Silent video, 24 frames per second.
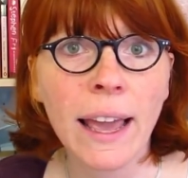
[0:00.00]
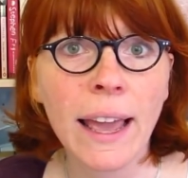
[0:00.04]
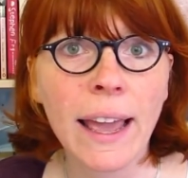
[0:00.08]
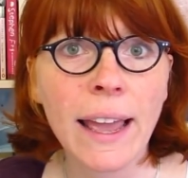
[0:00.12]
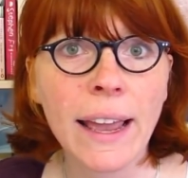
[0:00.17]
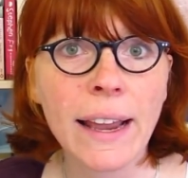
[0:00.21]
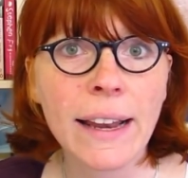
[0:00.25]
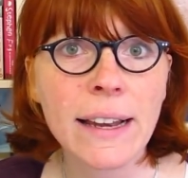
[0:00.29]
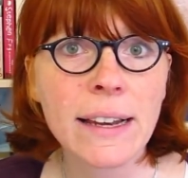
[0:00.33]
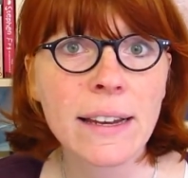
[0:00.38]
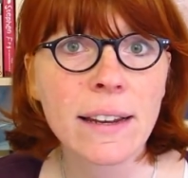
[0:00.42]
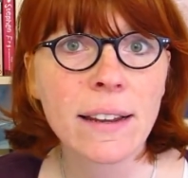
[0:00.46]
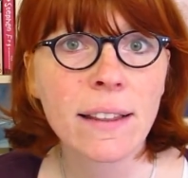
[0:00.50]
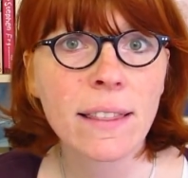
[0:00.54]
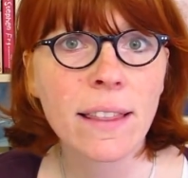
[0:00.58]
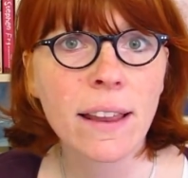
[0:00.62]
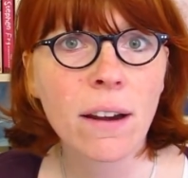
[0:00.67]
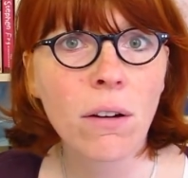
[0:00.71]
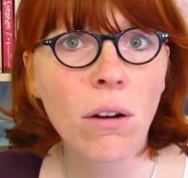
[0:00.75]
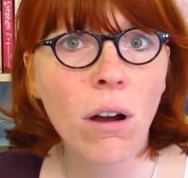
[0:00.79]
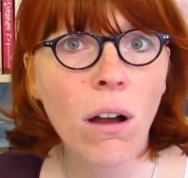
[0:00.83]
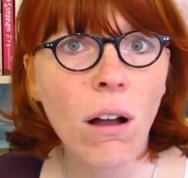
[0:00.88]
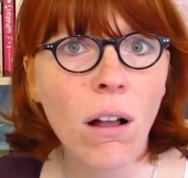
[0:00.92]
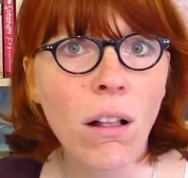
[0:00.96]
And
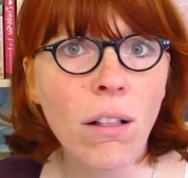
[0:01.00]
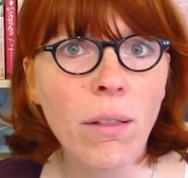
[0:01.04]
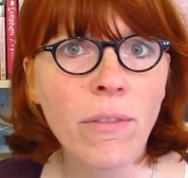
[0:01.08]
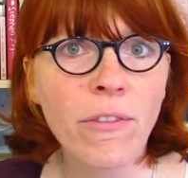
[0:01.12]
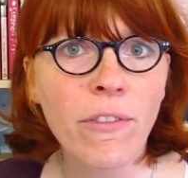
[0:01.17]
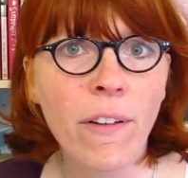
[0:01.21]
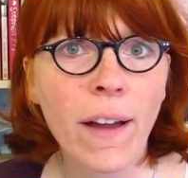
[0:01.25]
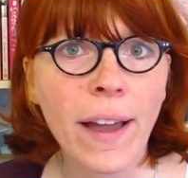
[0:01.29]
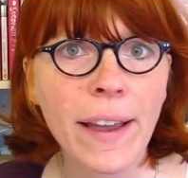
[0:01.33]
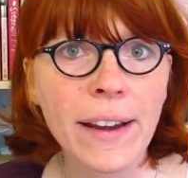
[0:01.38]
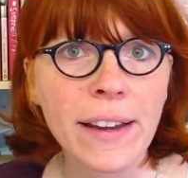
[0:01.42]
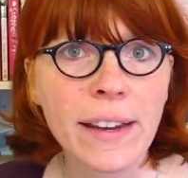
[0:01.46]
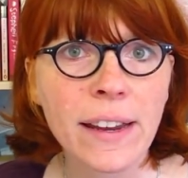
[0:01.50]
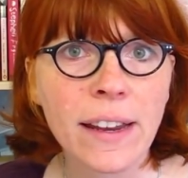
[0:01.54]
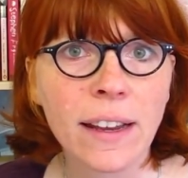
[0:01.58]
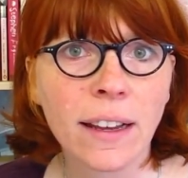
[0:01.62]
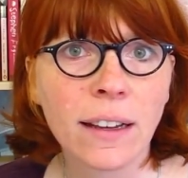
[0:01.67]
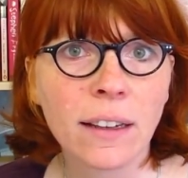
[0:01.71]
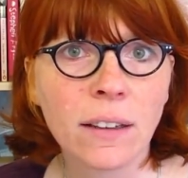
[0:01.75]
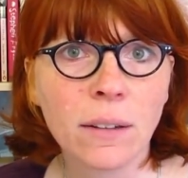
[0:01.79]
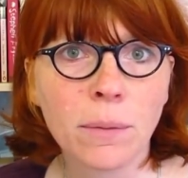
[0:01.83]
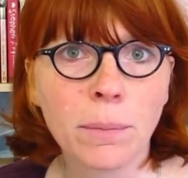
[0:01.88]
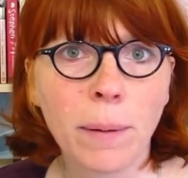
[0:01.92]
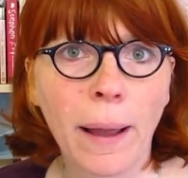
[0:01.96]
they're all
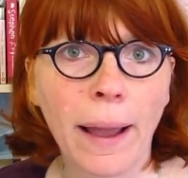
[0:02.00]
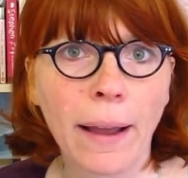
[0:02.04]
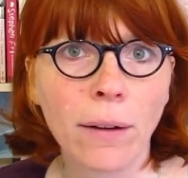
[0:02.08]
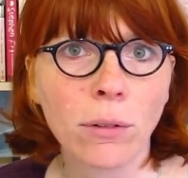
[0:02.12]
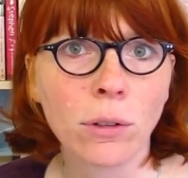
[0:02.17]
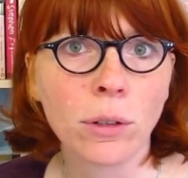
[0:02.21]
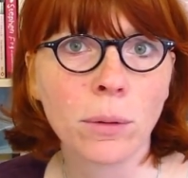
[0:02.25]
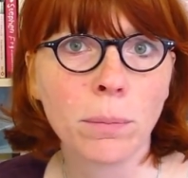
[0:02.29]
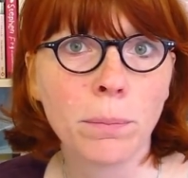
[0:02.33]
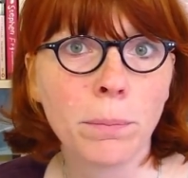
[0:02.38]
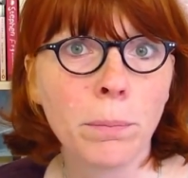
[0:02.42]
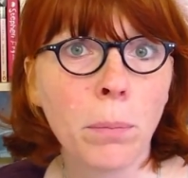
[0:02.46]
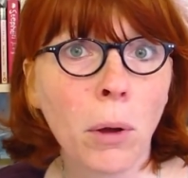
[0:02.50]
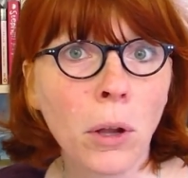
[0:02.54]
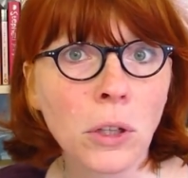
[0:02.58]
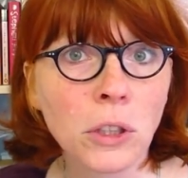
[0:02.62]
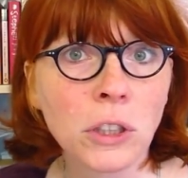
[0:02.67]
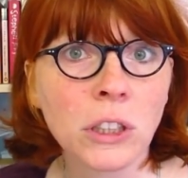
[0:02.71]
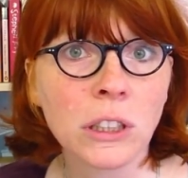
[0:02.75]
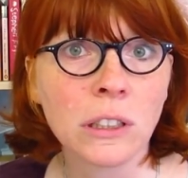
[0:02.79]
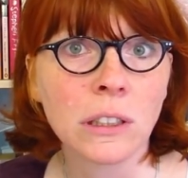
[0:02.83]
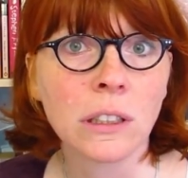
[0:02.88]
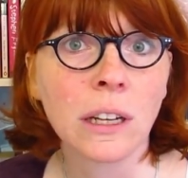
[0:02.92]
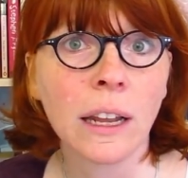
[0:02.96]
fighting about
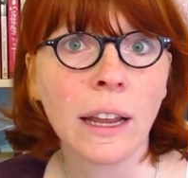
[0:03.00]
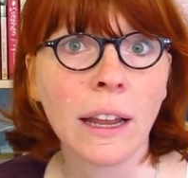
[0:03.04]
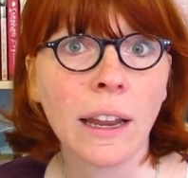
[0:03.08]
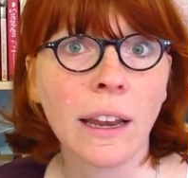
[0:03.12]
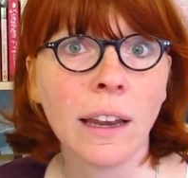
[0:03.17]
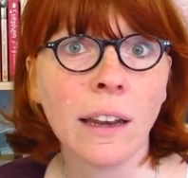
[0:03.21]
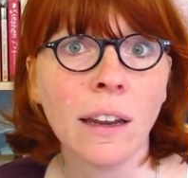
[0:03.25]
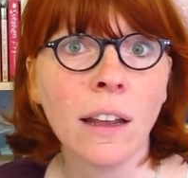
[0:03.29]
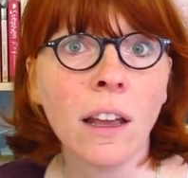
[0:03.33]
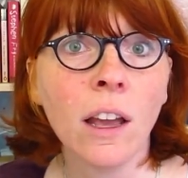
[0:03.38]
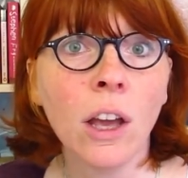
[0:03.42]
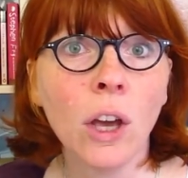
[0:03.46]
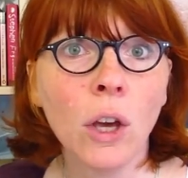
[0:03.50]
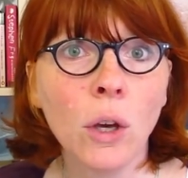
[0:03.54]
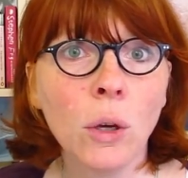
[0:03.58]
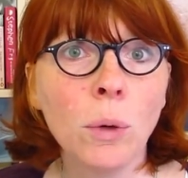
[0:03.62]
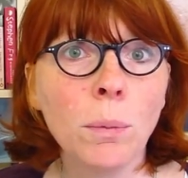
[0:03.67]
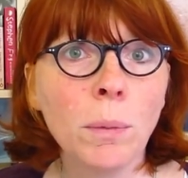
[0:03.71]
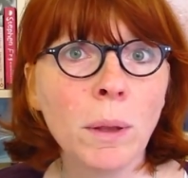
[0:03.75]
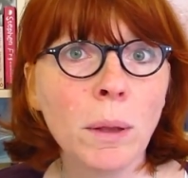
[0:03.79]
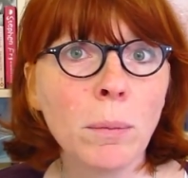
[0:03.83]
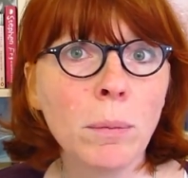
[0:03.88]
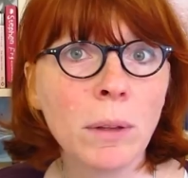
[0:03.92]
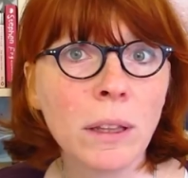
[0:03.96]
Botchan and
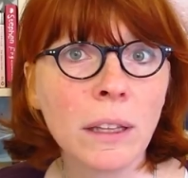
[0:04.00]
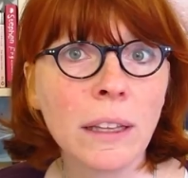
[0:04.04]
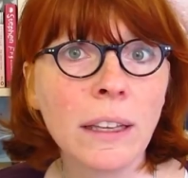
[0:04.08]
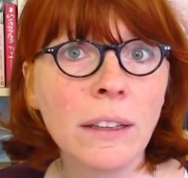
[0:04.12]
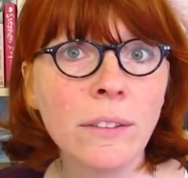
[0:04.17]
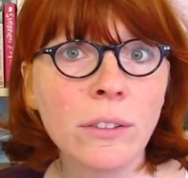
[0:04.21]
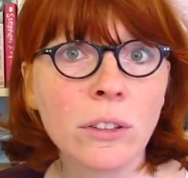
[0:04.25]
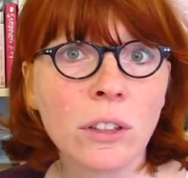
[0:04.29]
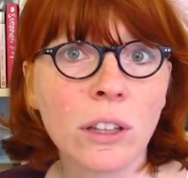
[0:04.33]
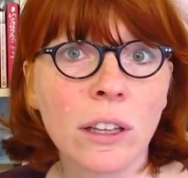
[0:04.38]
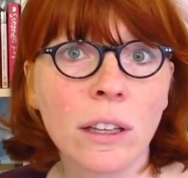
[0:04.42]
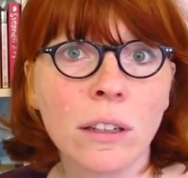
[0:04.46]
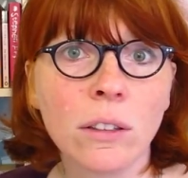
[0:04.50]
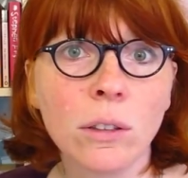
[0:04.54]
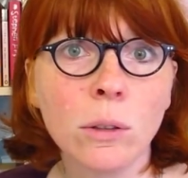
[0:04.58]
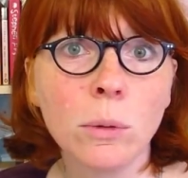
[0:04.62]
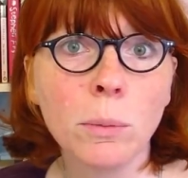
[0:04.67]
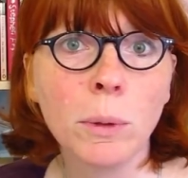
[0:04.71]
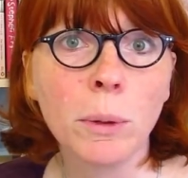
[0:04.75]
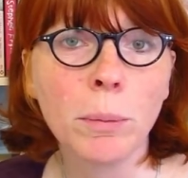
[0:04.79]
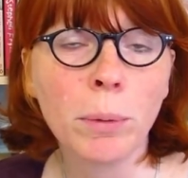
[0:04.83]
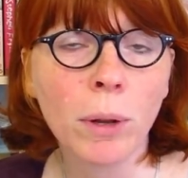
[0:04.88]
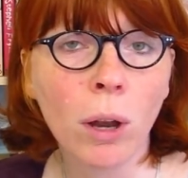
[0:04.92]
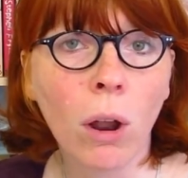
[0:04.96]
whom he believes and whom
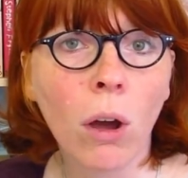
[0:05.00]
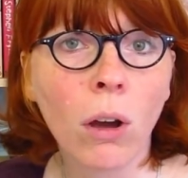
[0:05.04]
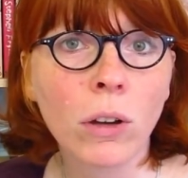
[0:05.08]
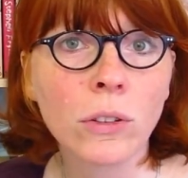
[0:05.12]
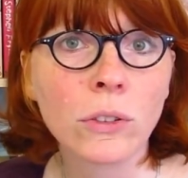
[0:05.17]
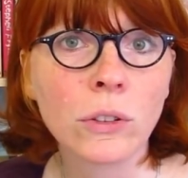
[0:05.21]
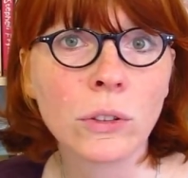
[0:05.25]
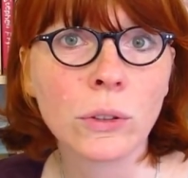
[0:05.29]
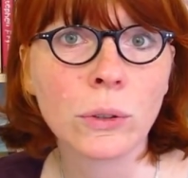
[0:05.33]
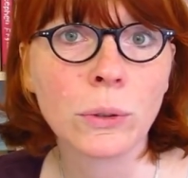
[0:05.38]
he belongs